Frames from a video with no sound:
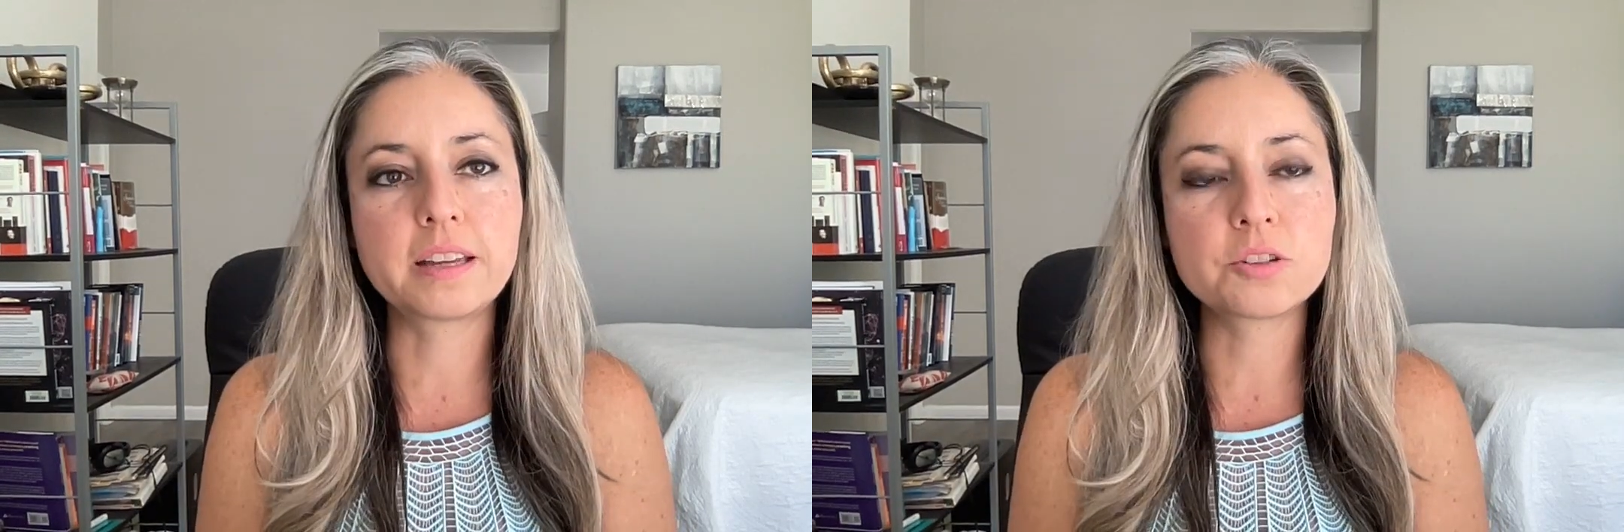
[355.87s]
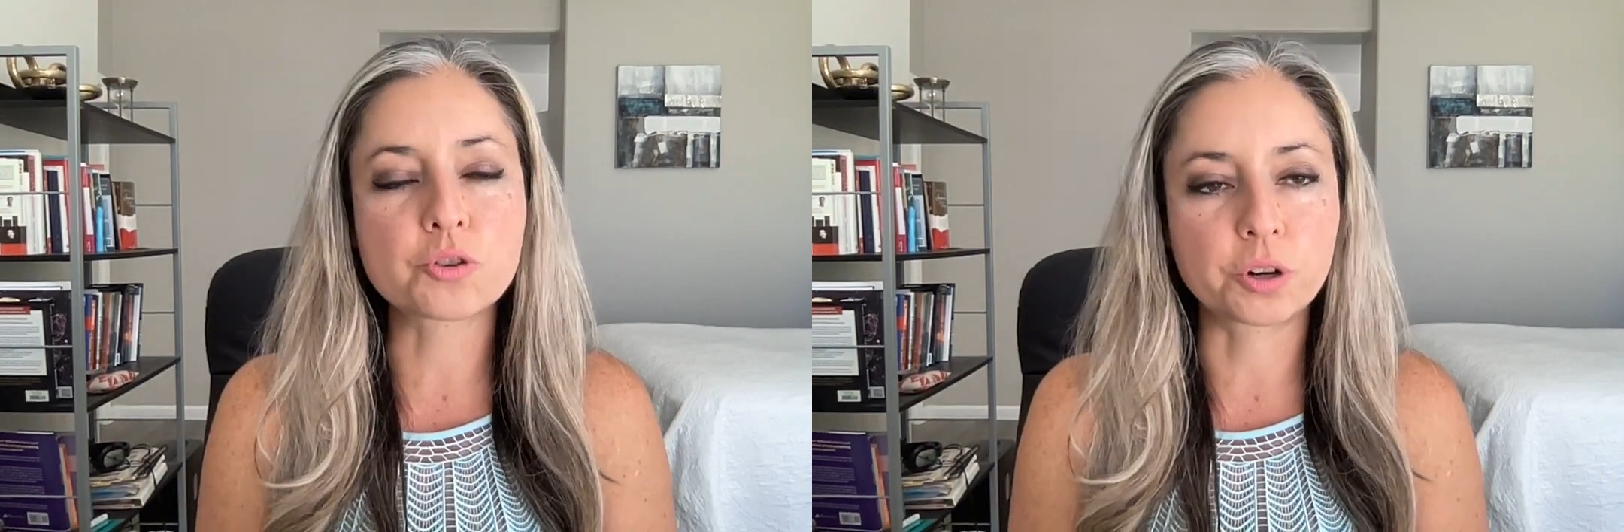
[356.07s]

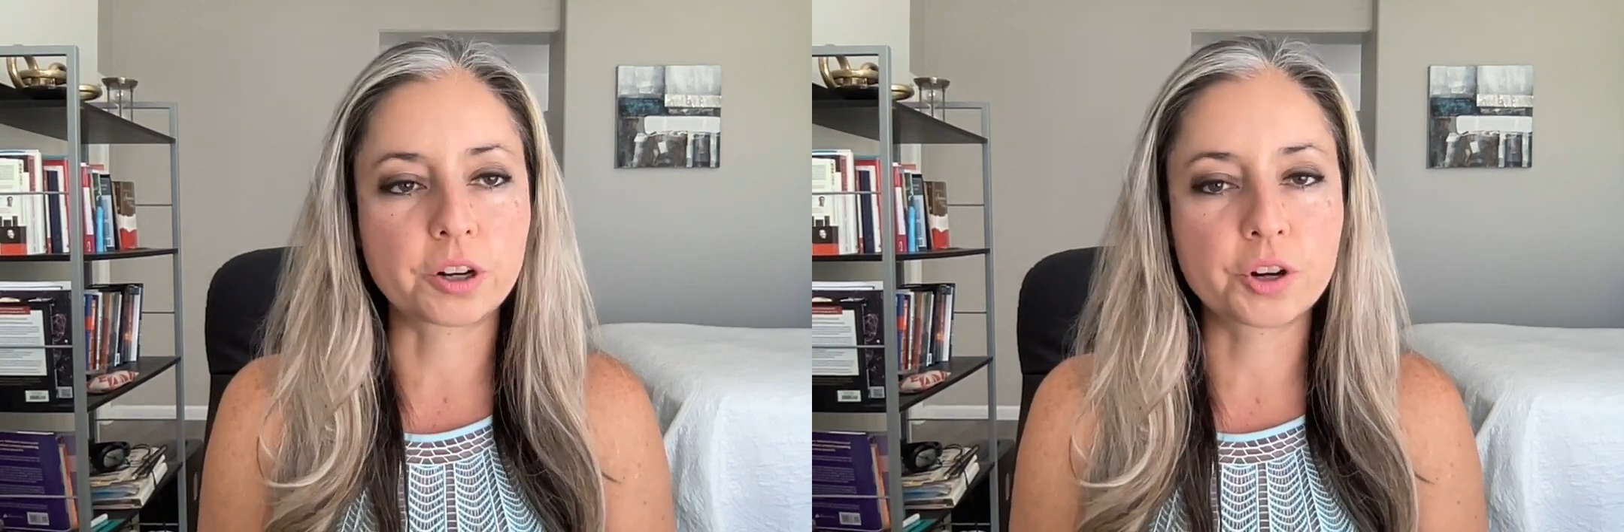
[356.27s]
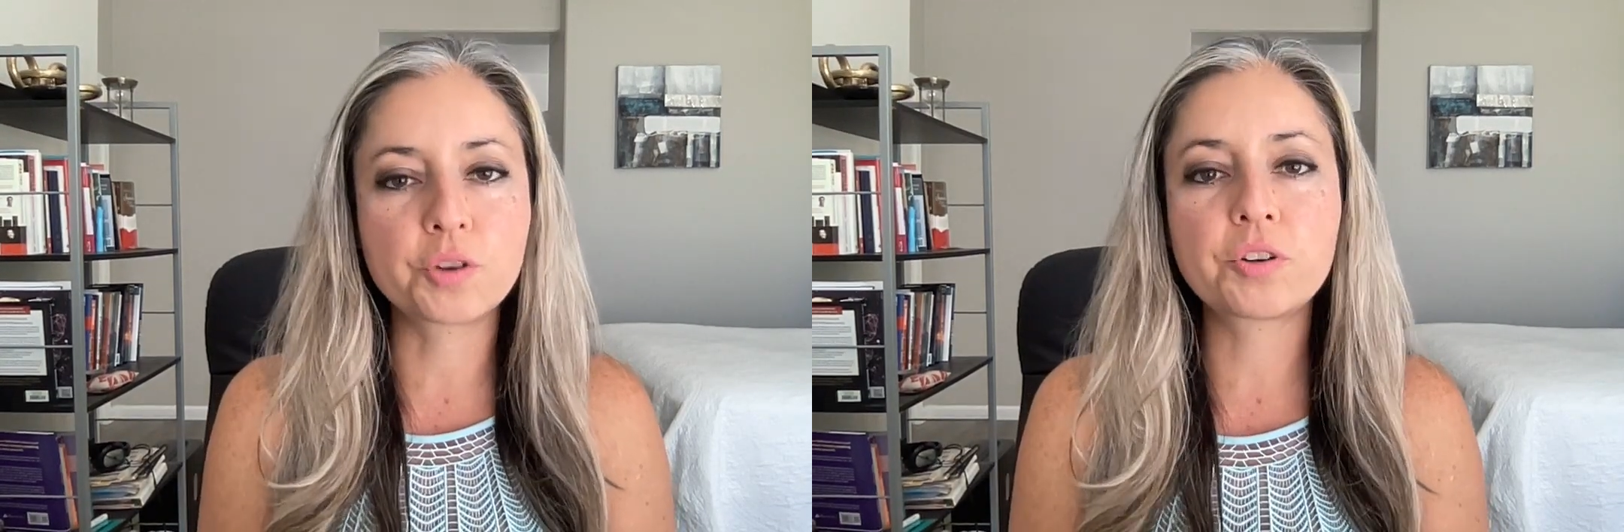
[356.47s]
get
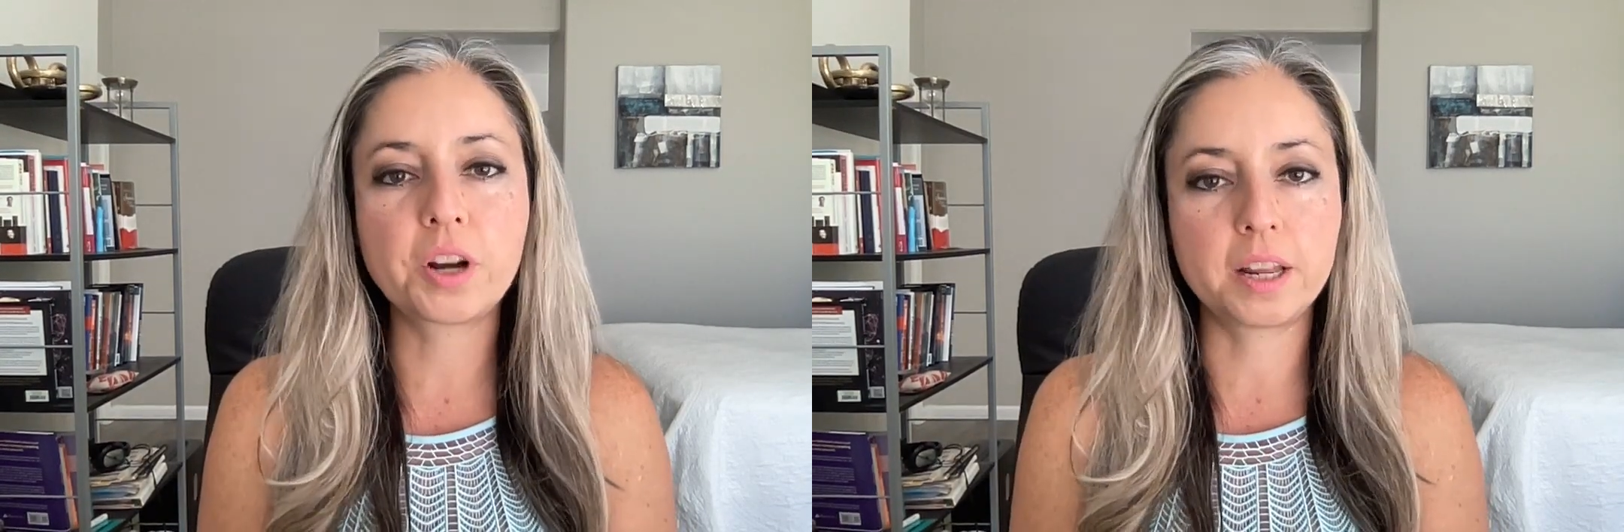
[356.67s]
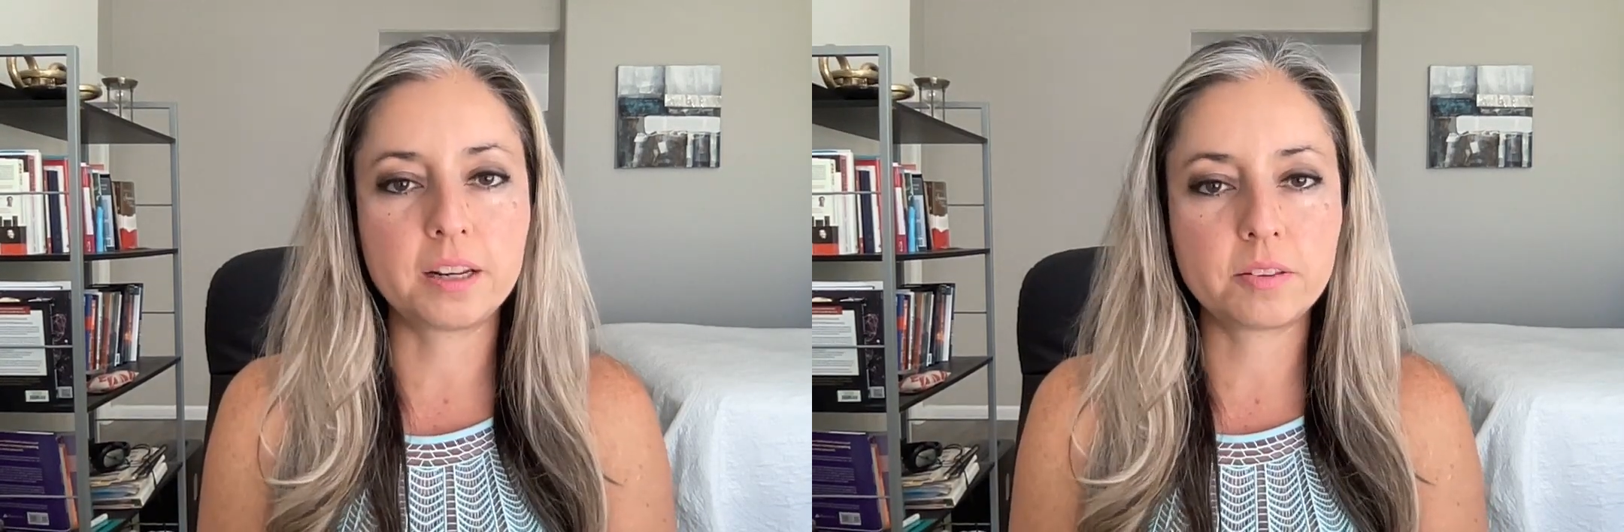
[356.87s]
triggered over
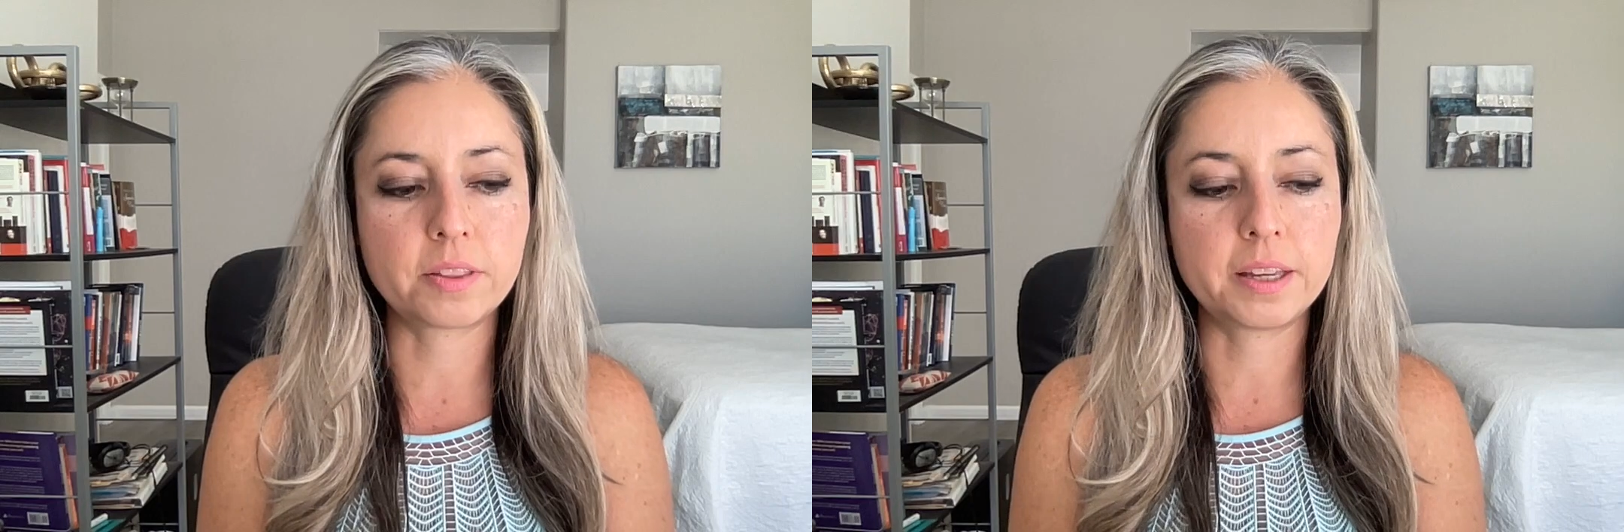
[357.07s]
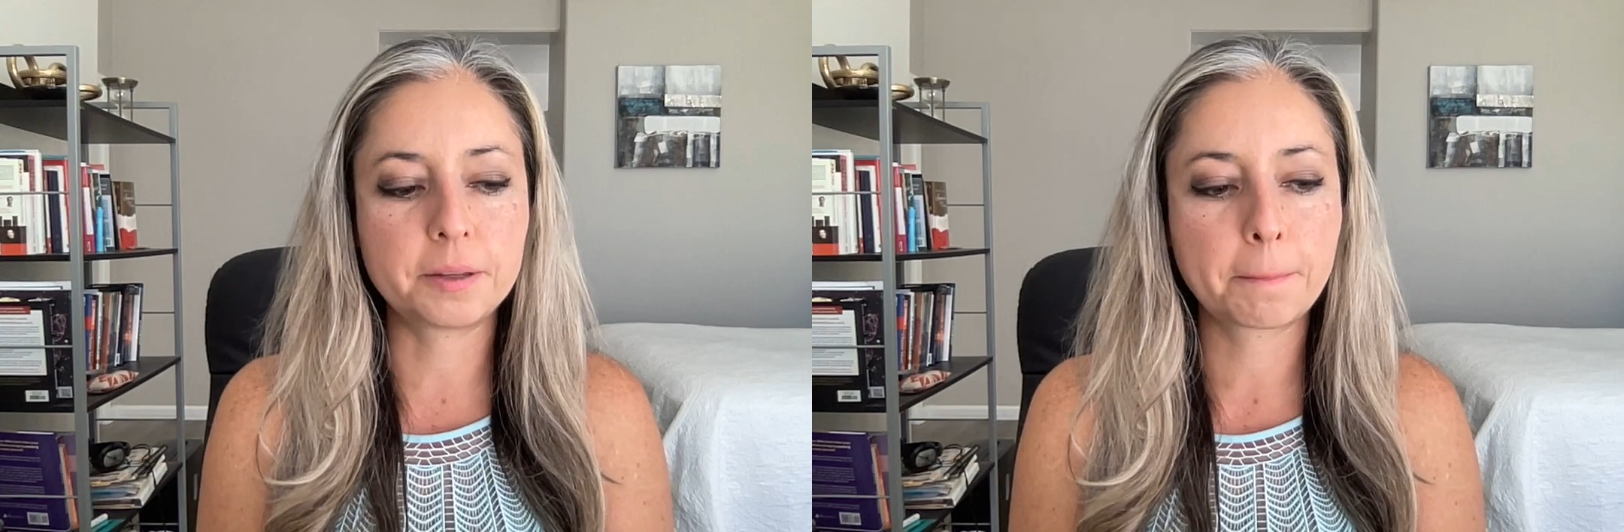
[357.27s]

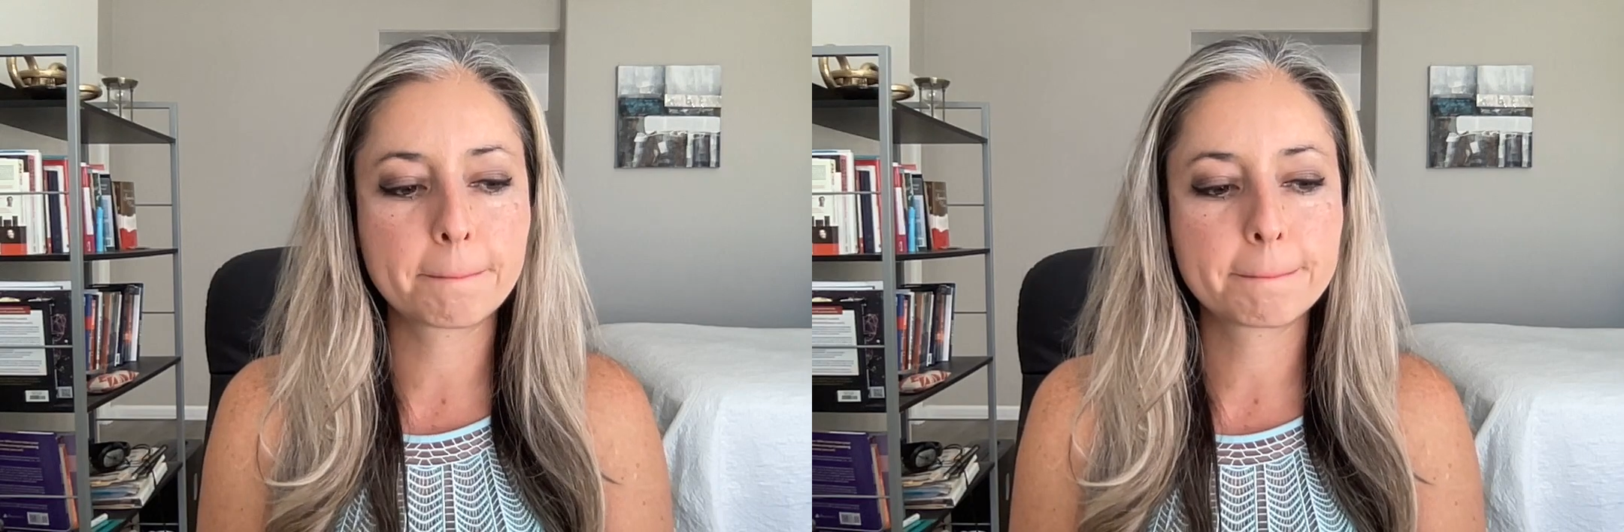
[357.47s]
anything.